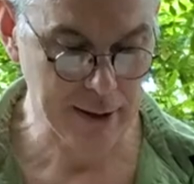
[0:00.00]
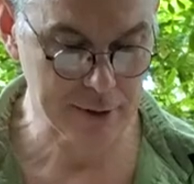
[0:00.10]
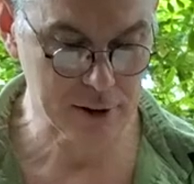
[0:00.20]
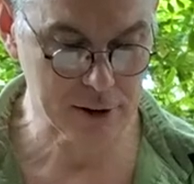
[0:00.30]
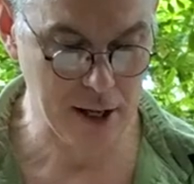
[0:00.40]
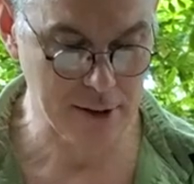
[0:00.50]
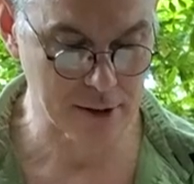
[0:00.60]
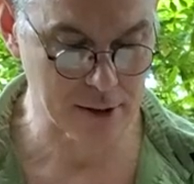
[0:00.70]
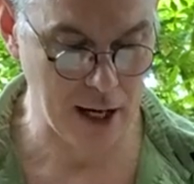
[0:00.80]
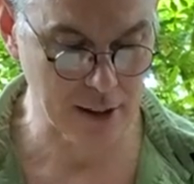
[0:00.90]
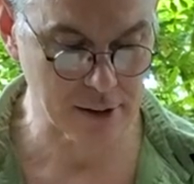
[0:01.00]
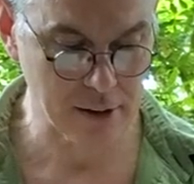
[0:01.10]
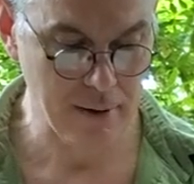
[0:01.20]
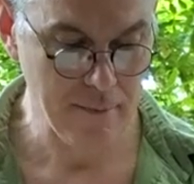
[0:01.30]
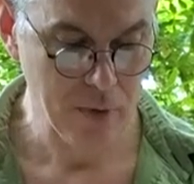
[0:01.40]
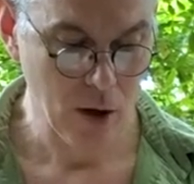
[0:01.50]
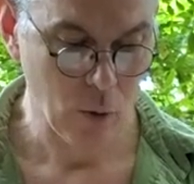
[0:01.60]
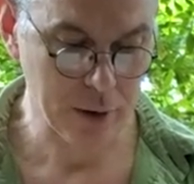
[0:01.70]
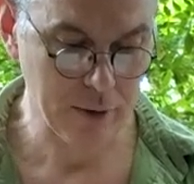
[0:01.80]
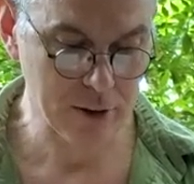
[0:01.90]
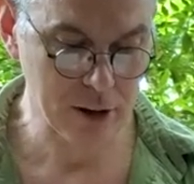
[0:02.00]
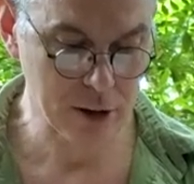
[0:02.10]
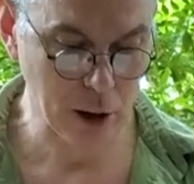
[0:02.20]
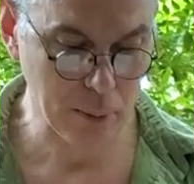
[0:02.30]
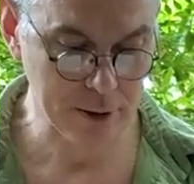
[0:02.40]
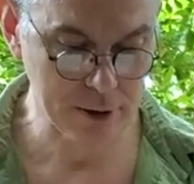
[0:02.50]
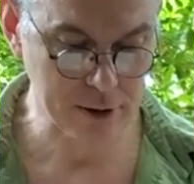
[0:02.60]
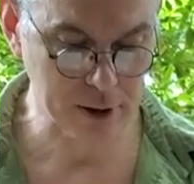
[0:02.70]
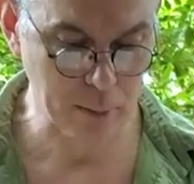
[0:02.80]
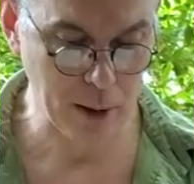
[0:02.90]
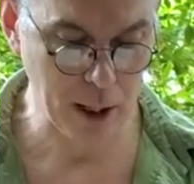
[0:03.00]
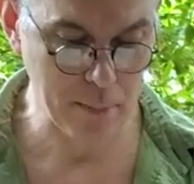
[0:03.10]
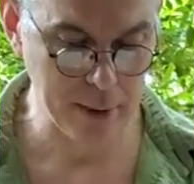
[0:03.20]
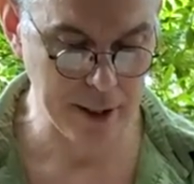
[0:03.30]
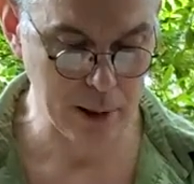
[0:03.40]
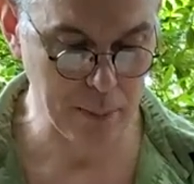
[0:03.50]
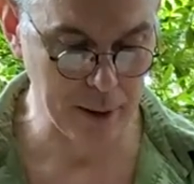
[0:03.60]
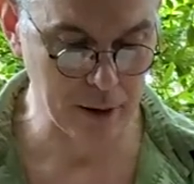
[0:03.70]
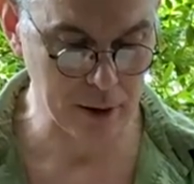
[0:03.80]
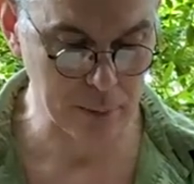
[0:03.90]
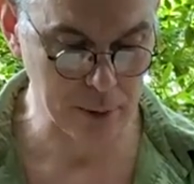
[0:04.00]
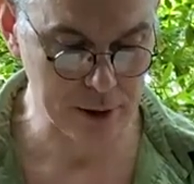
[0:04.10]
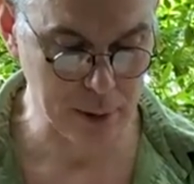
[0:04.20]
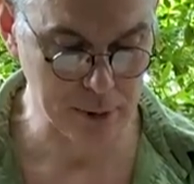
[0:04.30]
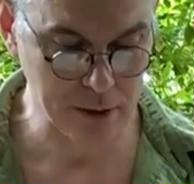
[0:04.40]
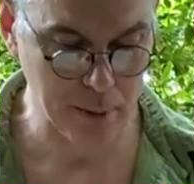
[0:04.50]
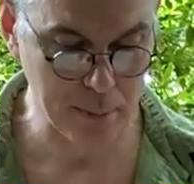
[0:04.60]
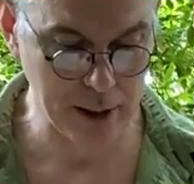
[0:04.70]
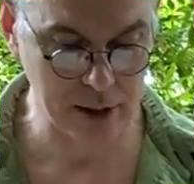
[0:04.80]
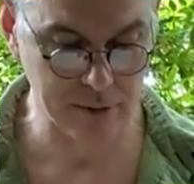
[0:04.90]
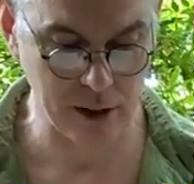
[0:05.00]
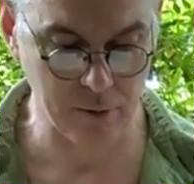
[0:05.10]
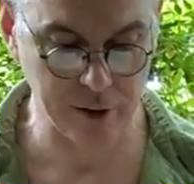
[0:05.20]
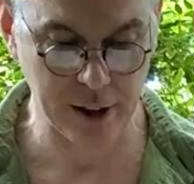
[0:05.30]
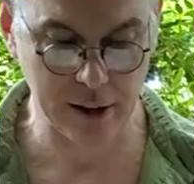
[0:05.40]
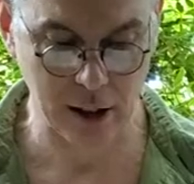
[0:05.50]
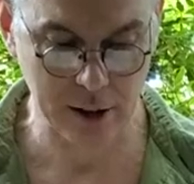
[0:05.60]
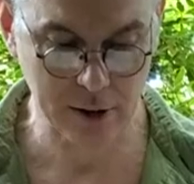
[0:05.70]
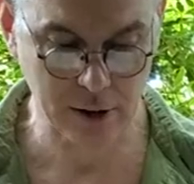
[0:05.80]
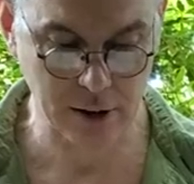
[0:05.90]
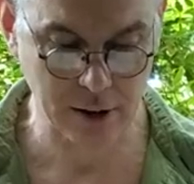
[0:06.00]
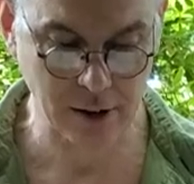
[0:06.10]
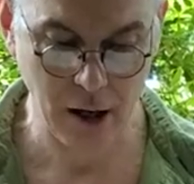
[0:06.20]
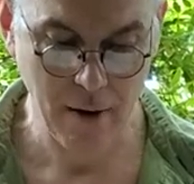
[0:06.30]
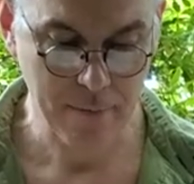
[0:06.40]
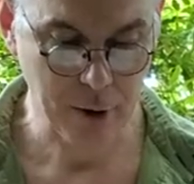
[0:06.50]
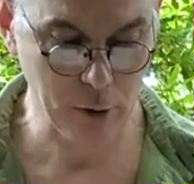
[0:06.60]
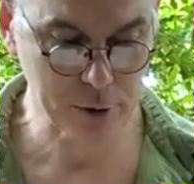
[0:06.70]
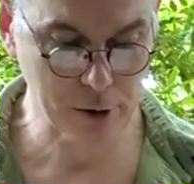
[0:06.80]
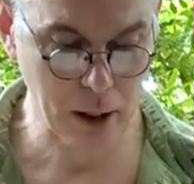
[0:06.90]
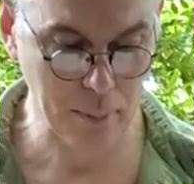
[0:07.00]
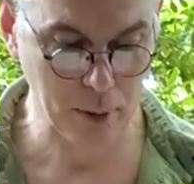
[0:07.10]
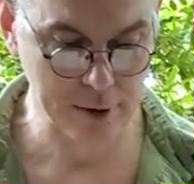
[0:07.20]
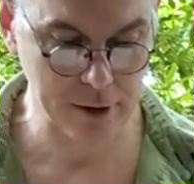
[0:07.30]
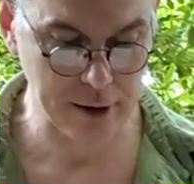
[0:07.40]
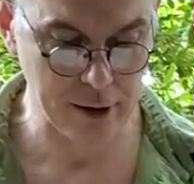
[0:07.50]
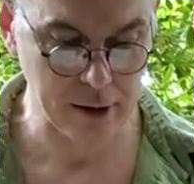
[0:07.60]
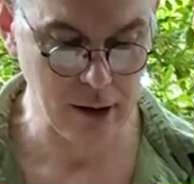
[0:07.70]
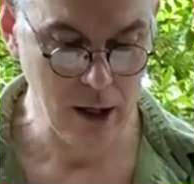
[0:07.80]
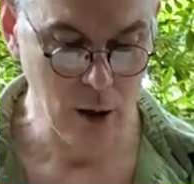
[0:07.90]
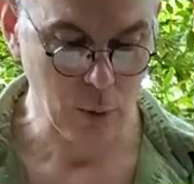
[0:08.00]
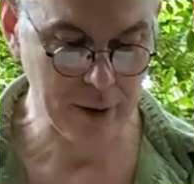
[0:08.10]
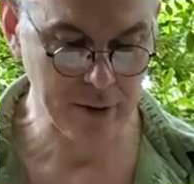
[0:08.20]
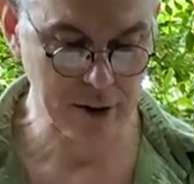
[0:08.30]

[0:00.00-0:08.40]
understands thus, whatever disturbances there might be dependent on the perception of the base of infinite consciousness, those are not present here. Whatever